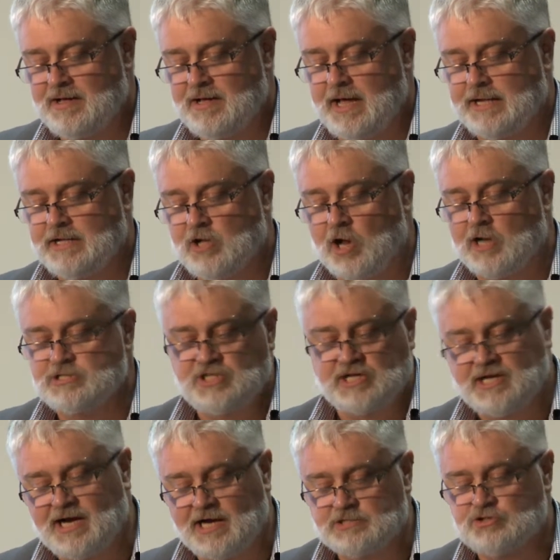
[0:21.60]
acknowledging
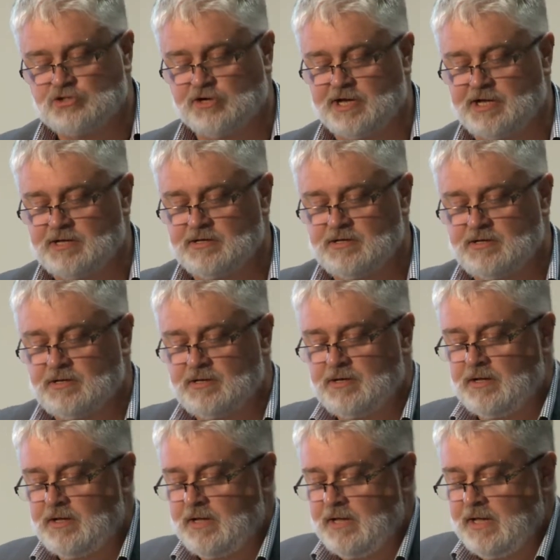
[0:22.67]
country
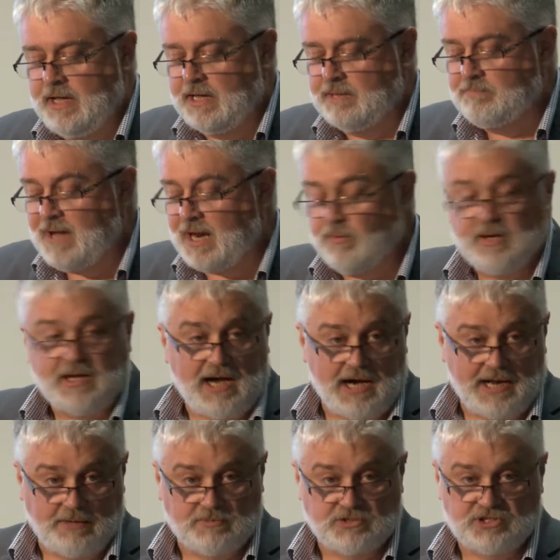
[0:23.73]
in
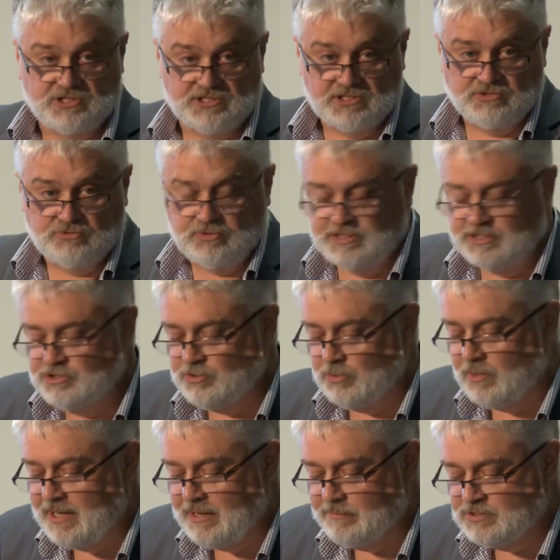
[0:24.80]
Palawakani, which is the
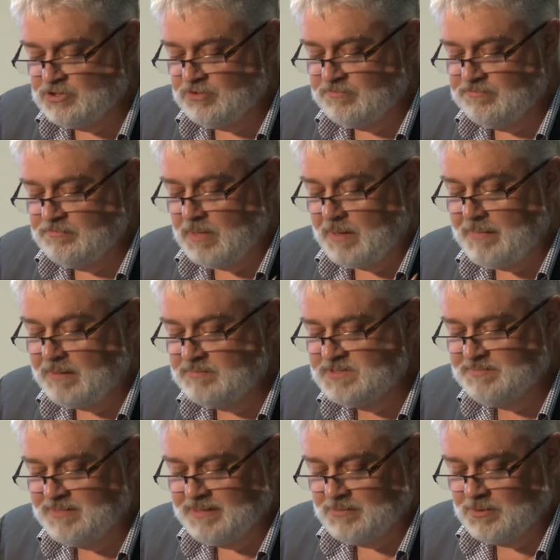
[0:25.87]
traditional language of my mum's
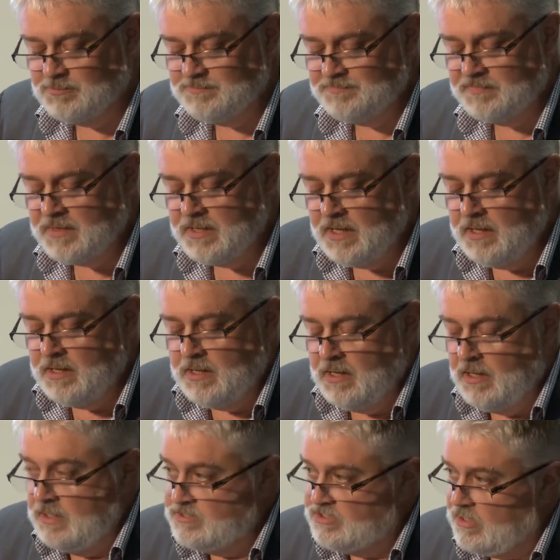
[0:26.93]
people.
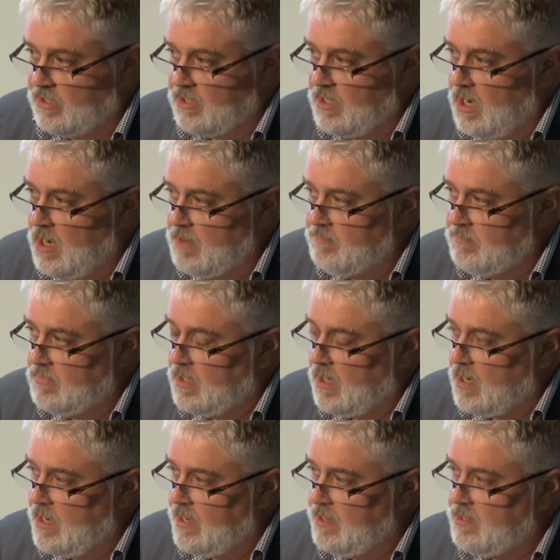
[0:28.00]
So,
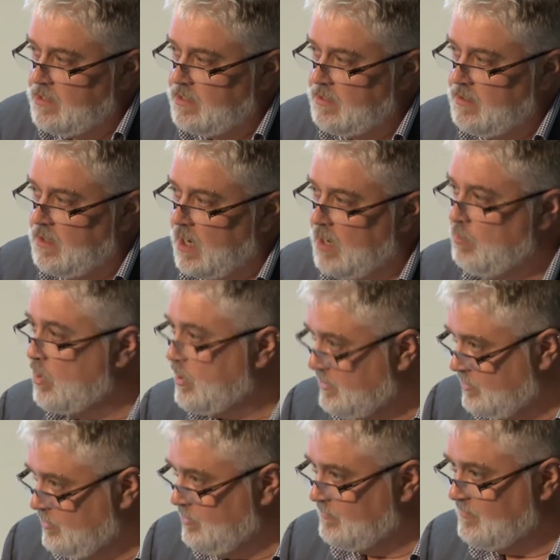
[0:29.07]
I work at
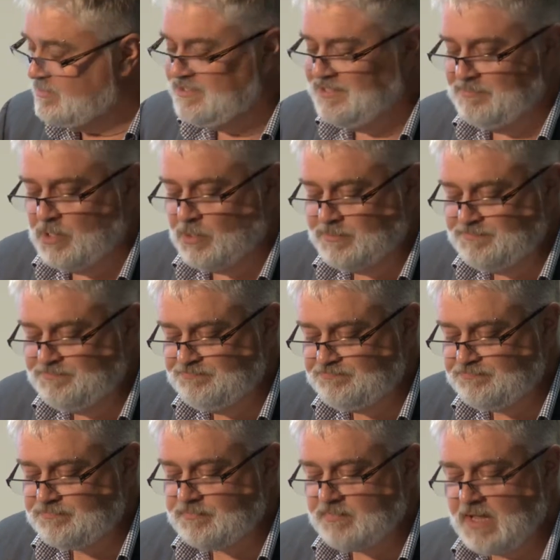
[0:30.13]
the University of Melbourne.
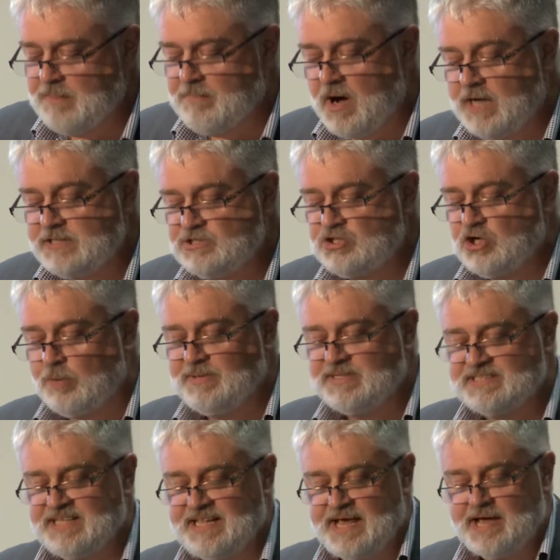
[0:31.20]
My job
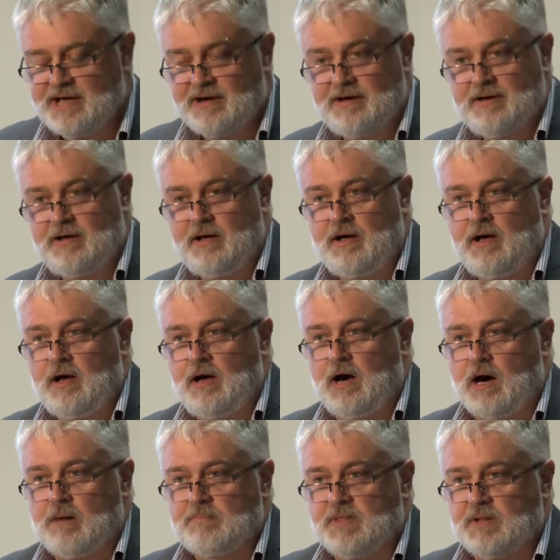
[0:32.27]
is there.
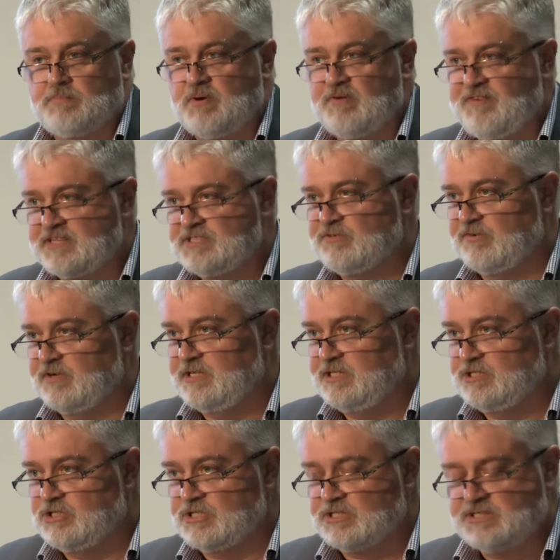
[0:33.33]
I'm the Professor for
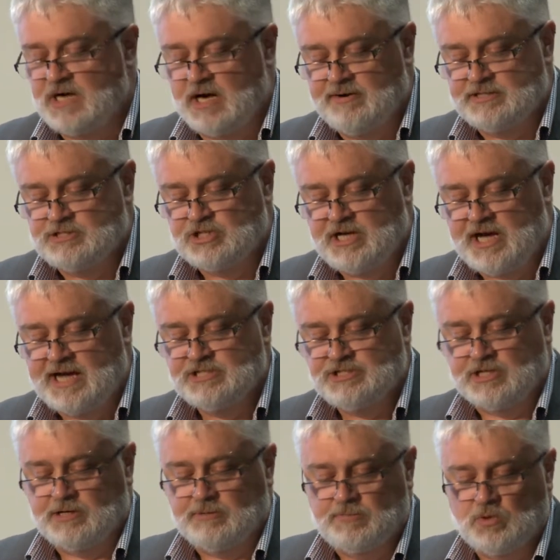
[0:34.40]
Indigenous Higher
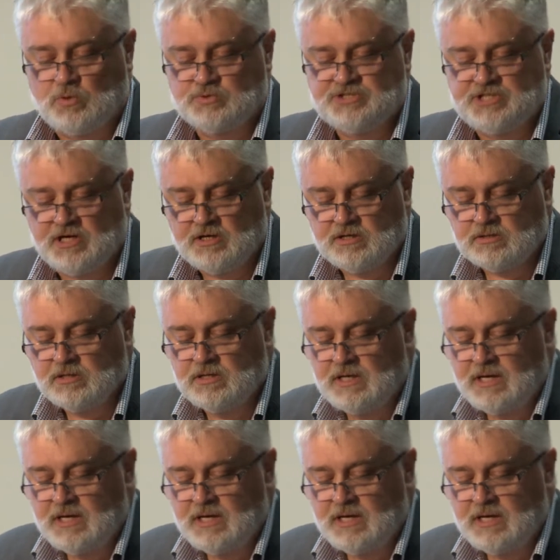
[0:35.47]
Education. I'm also